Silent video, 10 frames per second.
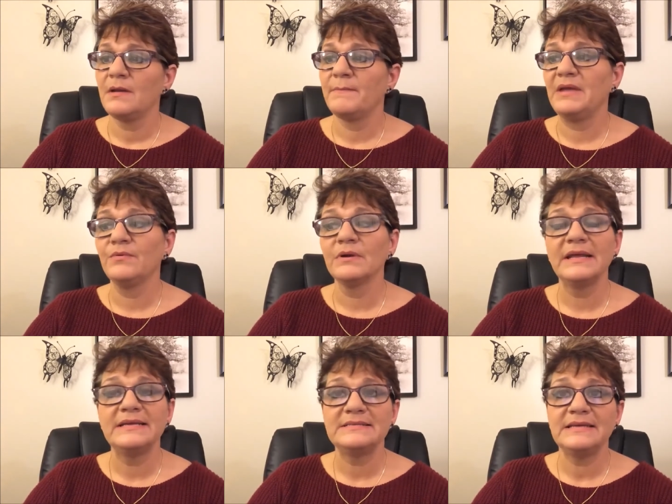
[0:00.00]
me
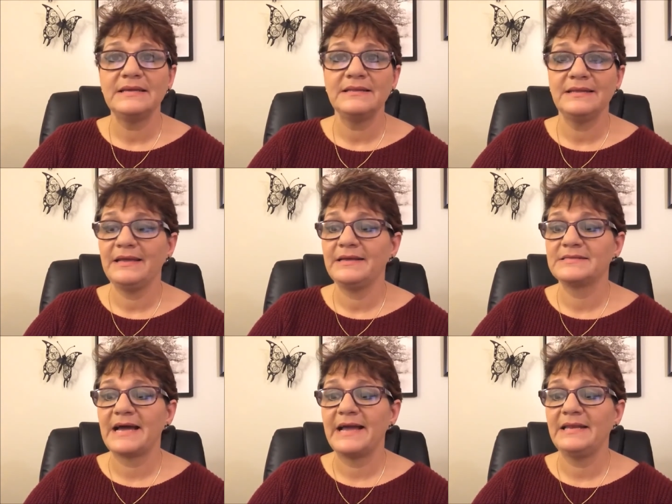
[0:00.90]
releasing the
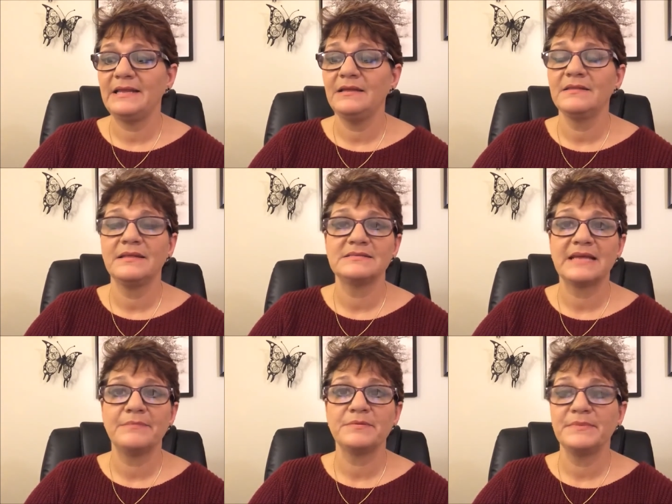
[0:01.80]
anxiety that's
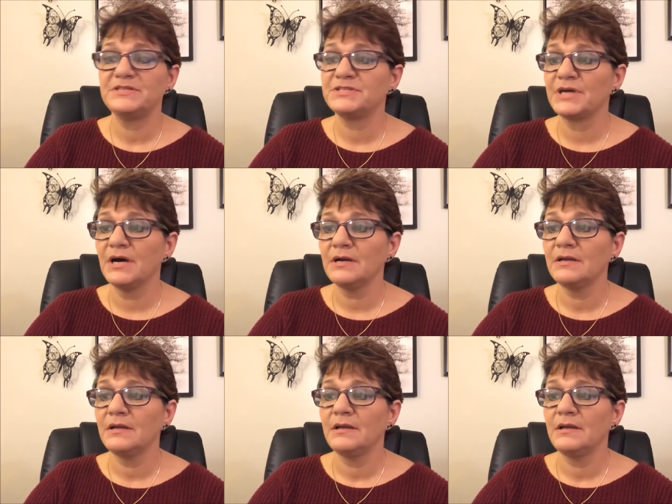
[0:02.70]
kept me stuck